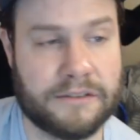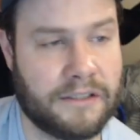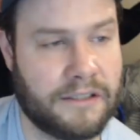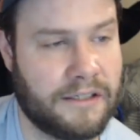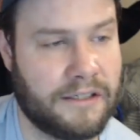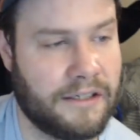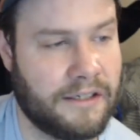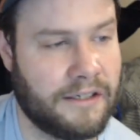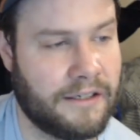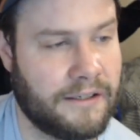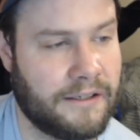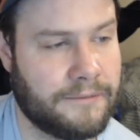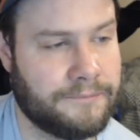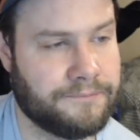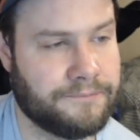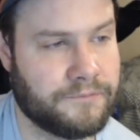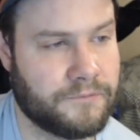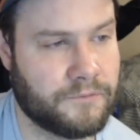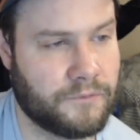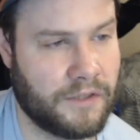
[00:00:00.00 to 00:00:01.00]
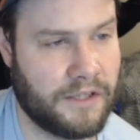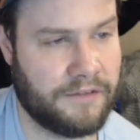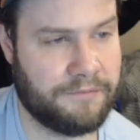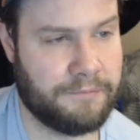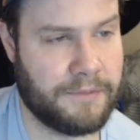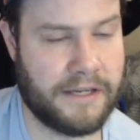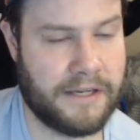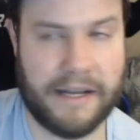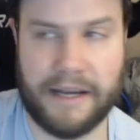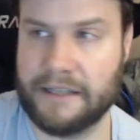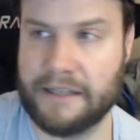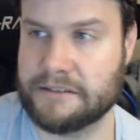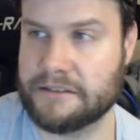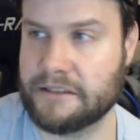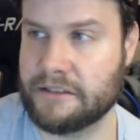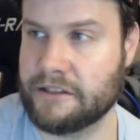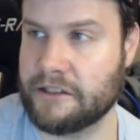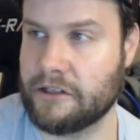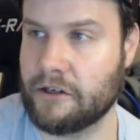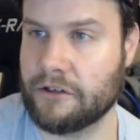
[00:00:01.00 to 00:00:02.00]
They've been asked.
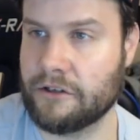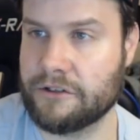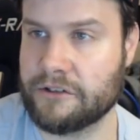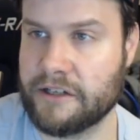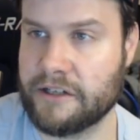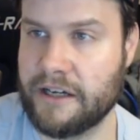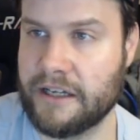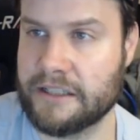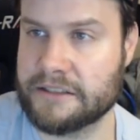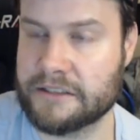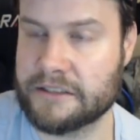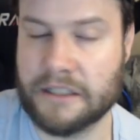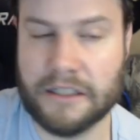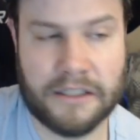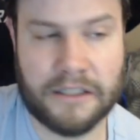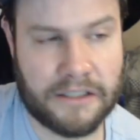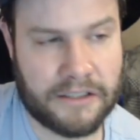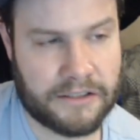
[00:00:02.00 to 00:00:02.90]
There they are. They're asked.